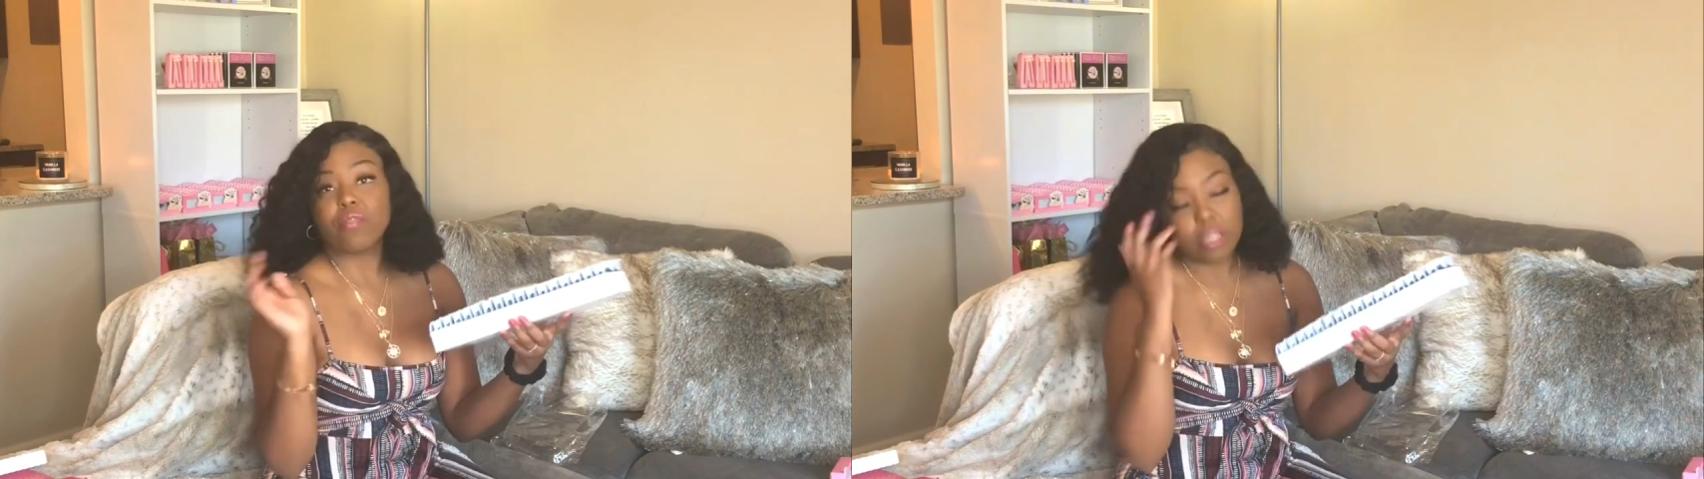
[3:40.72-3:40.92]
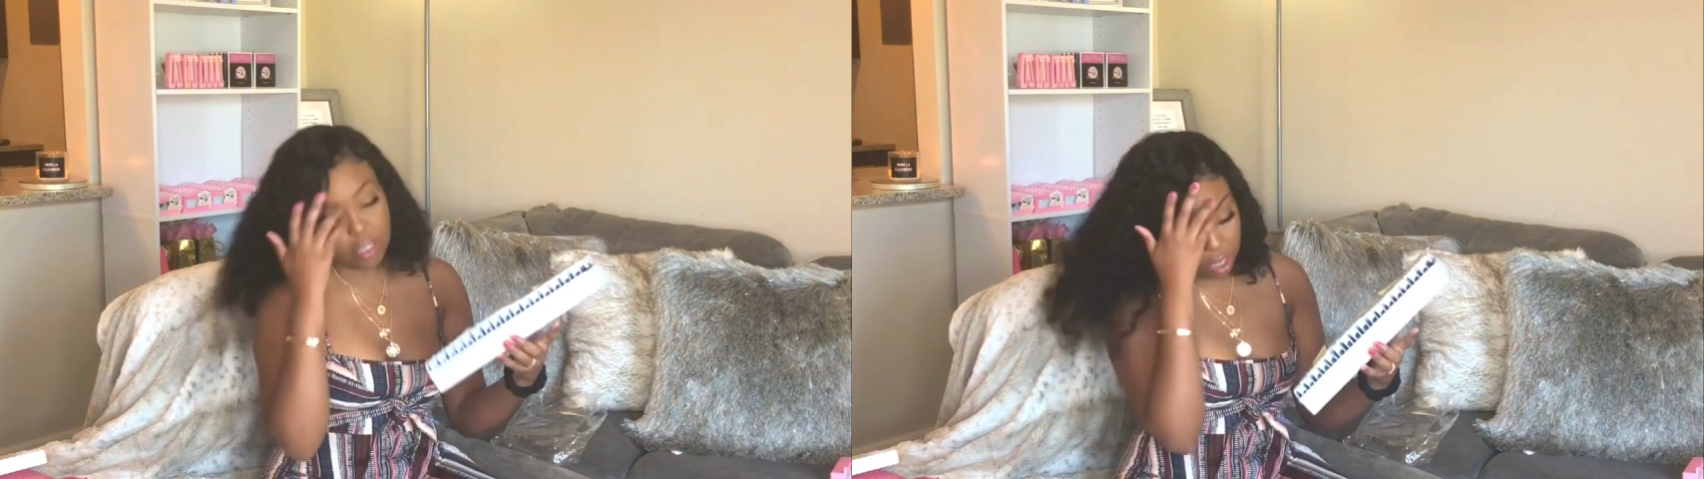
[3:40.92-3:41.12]

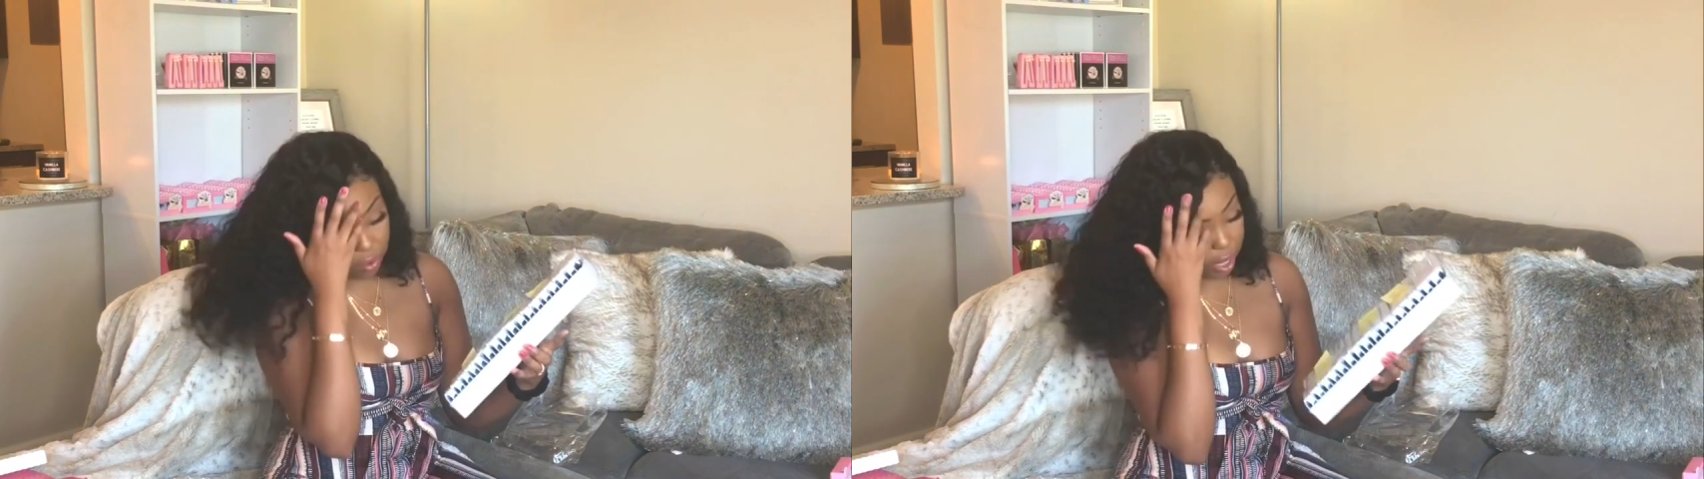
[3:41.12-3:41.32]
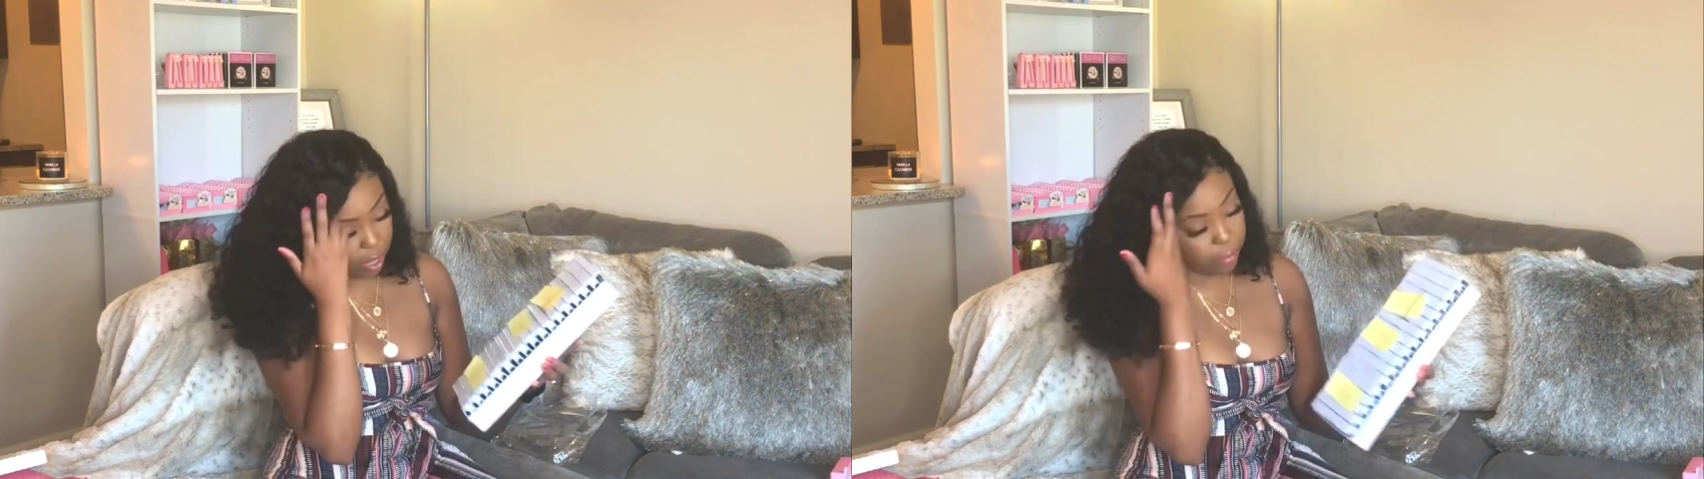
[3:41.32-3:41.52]
can't read his
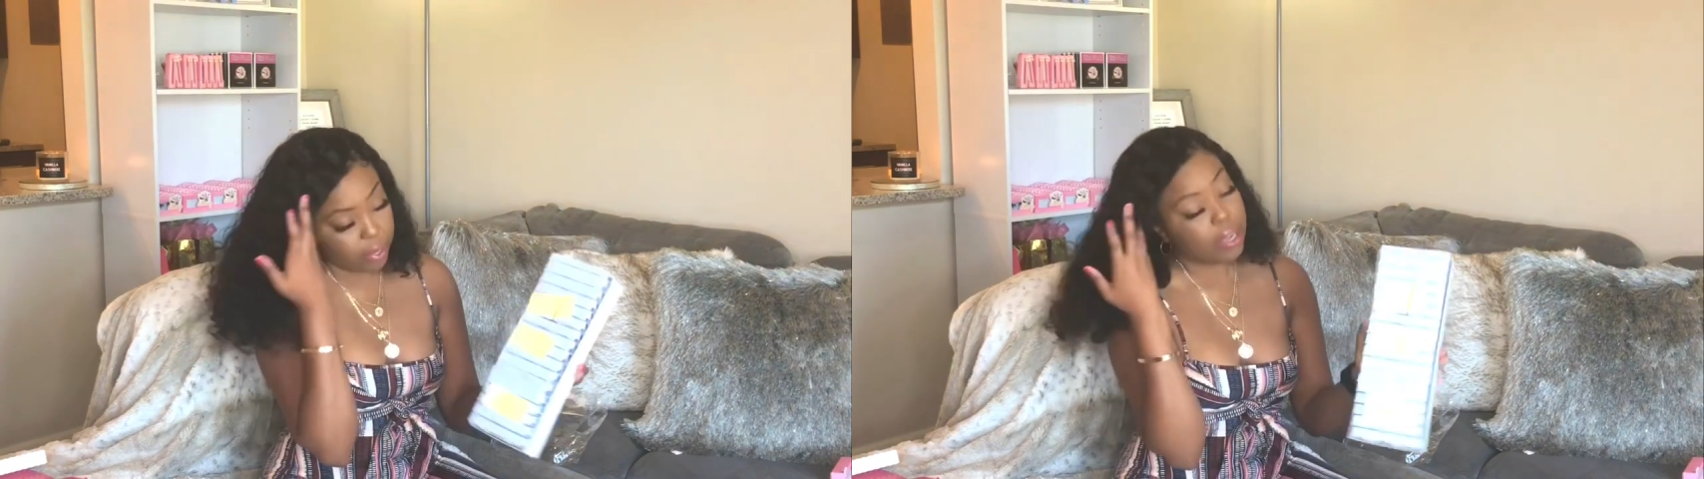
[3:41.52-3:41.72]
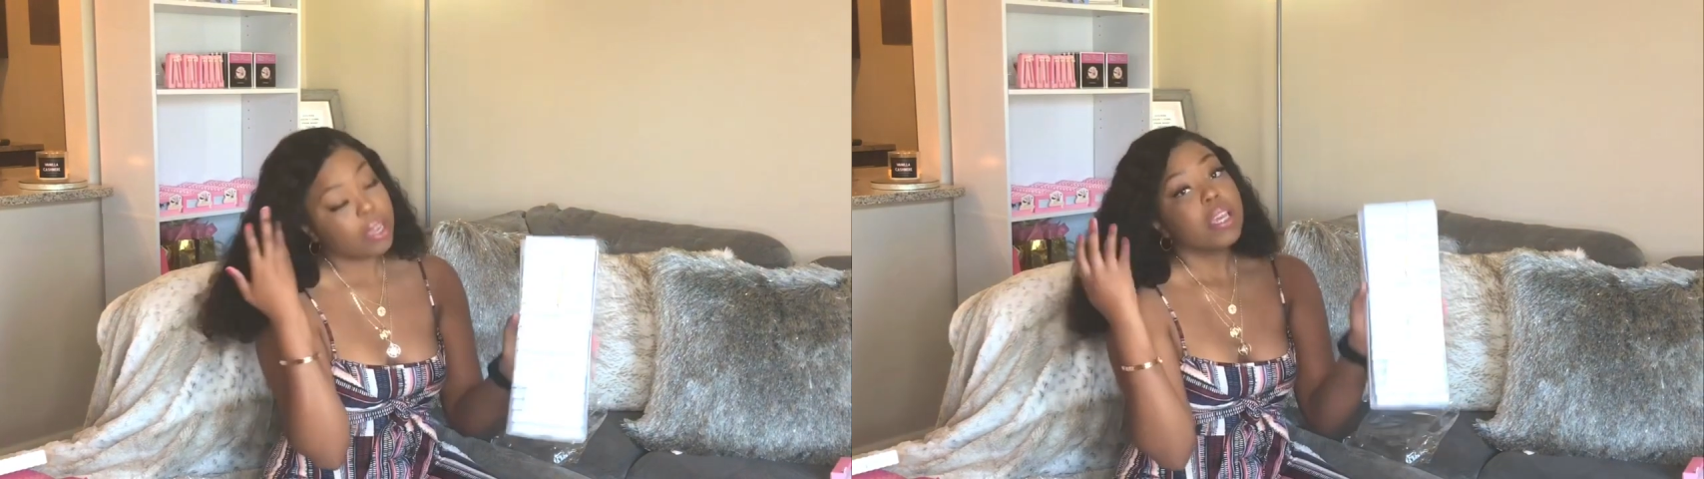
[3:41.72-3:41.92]
handwriting,
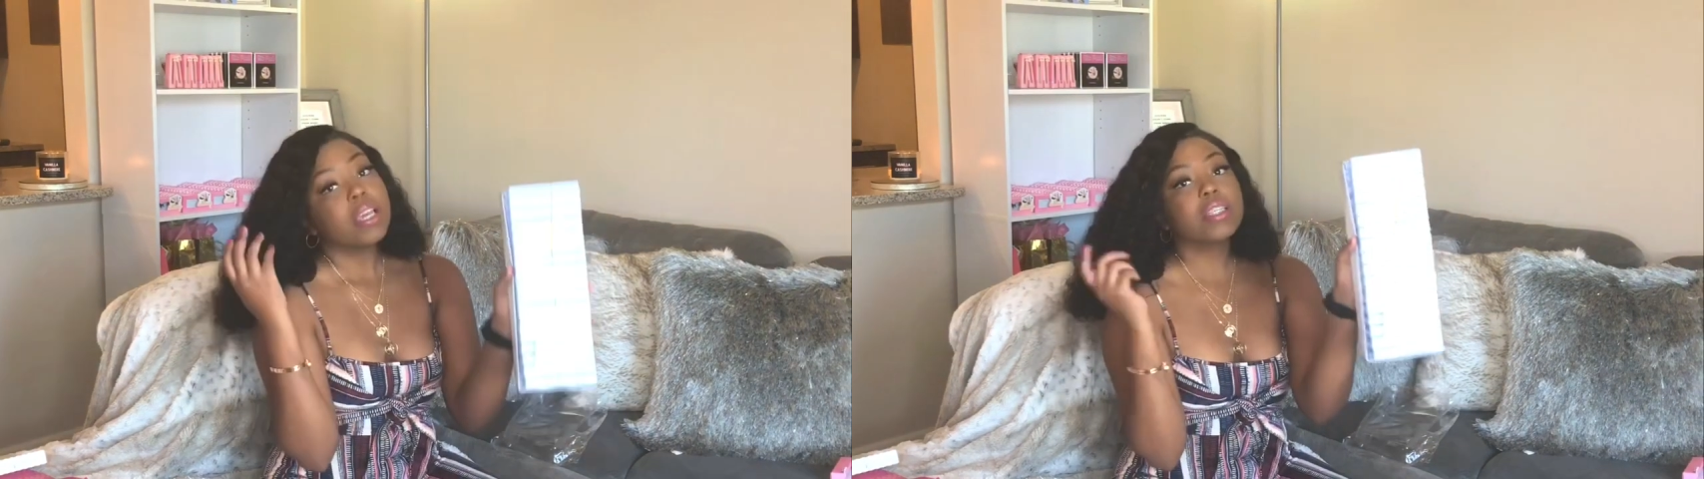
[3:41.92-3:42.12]
but